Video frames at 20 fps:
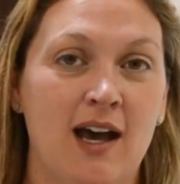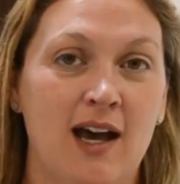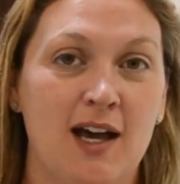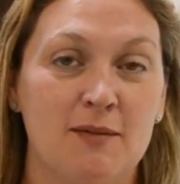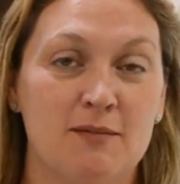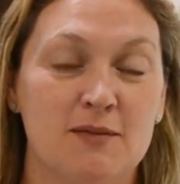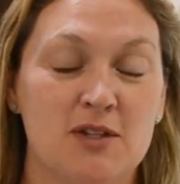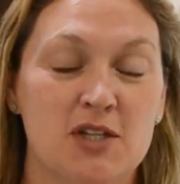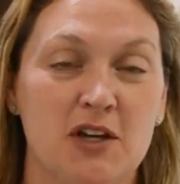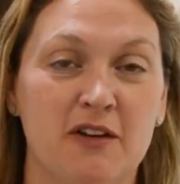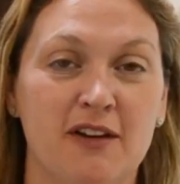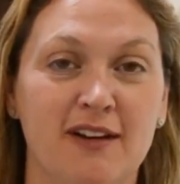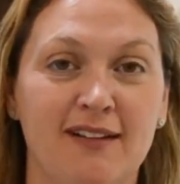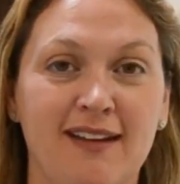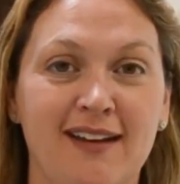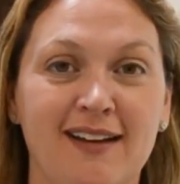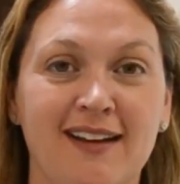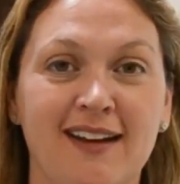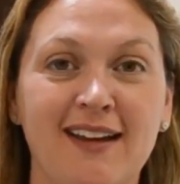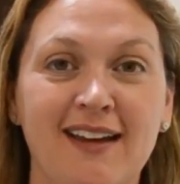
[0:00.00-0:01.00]
I'm Sherry
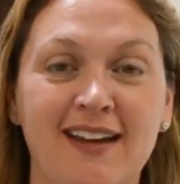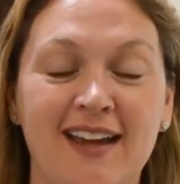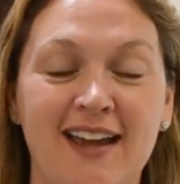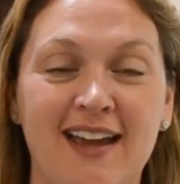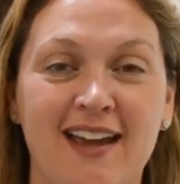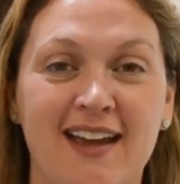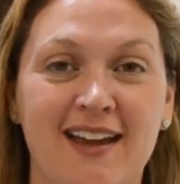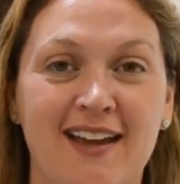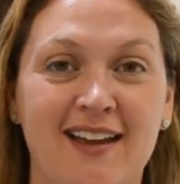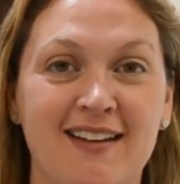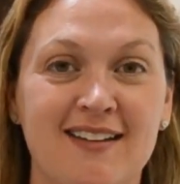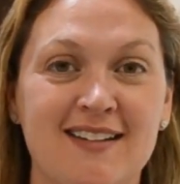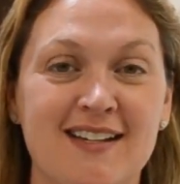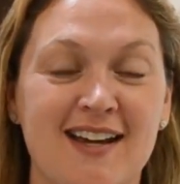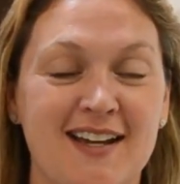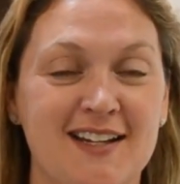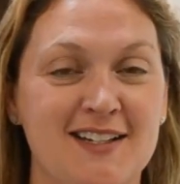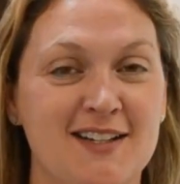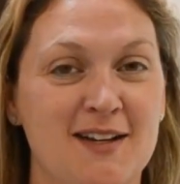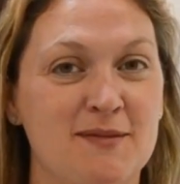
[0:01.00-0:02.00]
Lanning, and
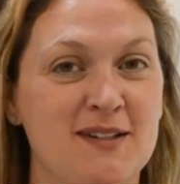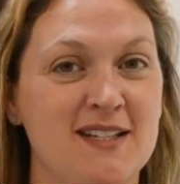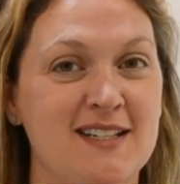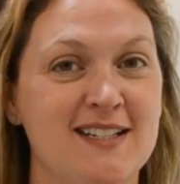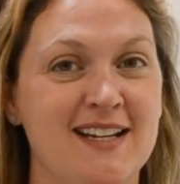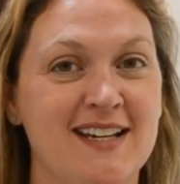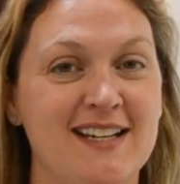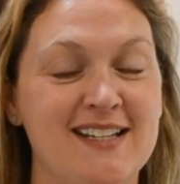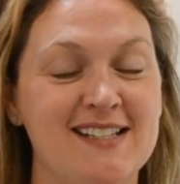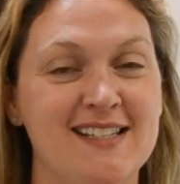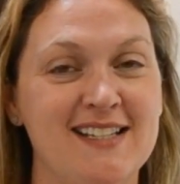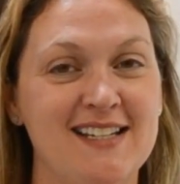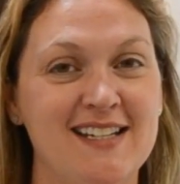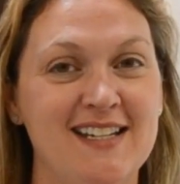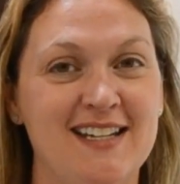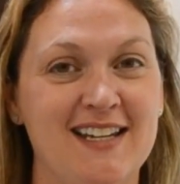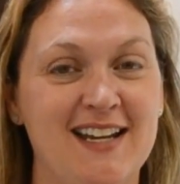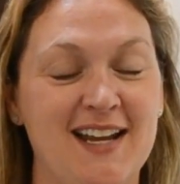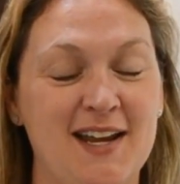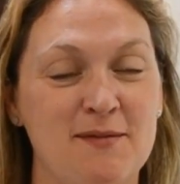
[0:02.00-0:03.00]
I adopted Tyson,
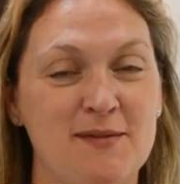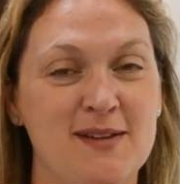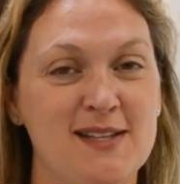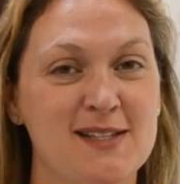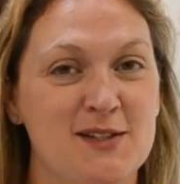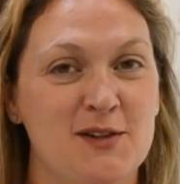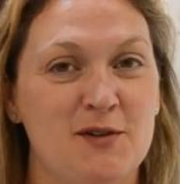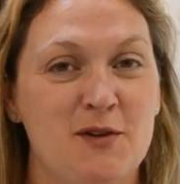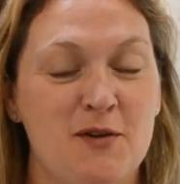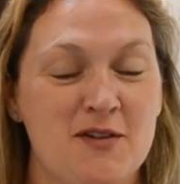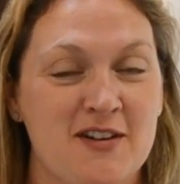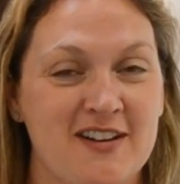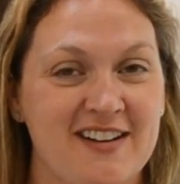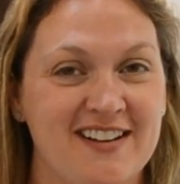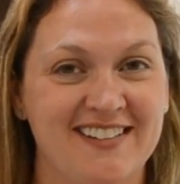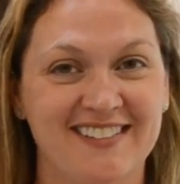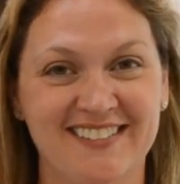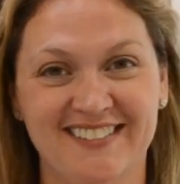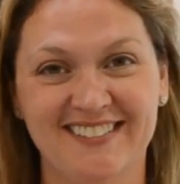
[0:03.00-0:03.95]
and I'm his new owner.